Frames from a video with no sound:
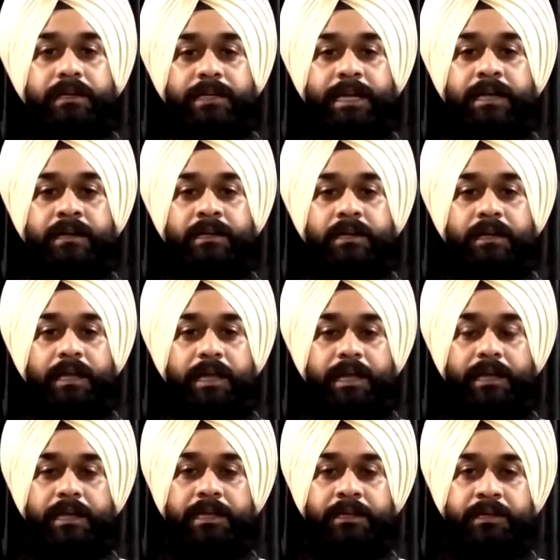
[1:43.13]
tend
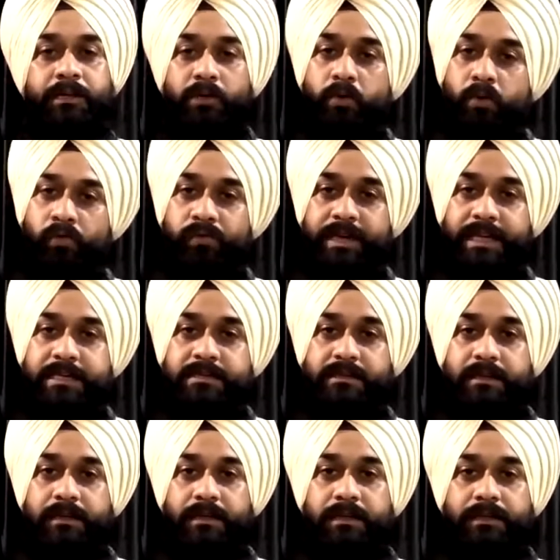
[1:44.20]
in two ways.
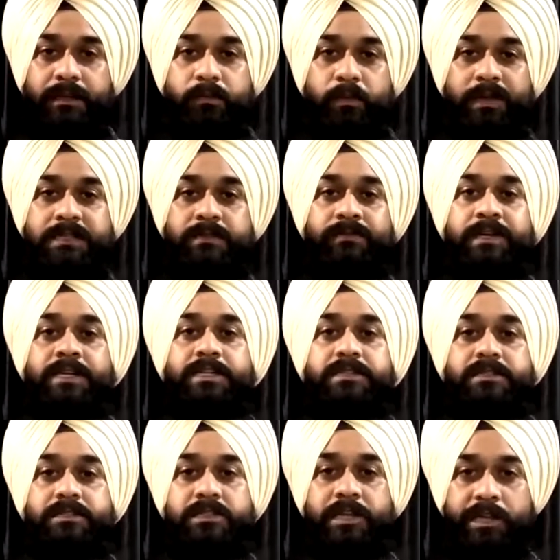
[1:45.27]
The first one is
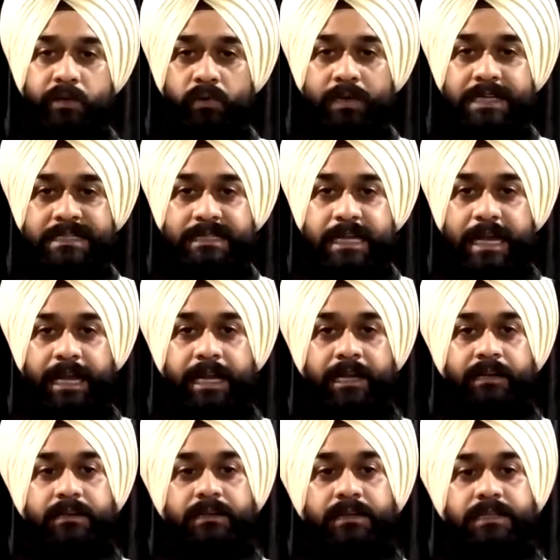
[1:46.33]
skewness
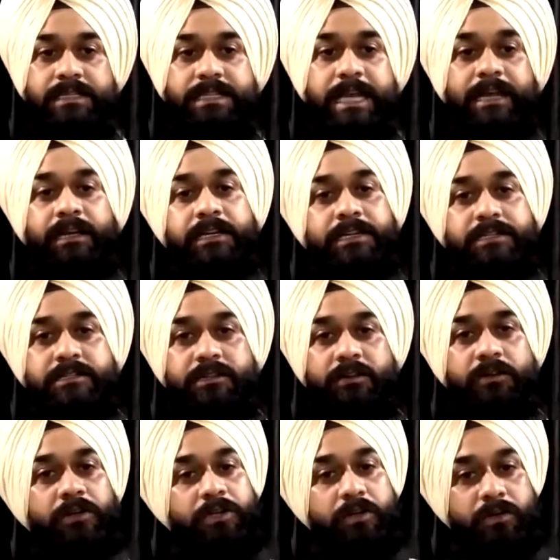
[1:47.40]
and second is
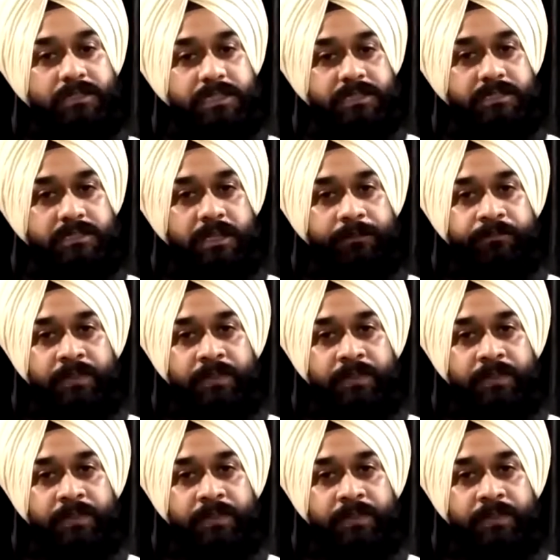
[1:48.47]
kurtosis.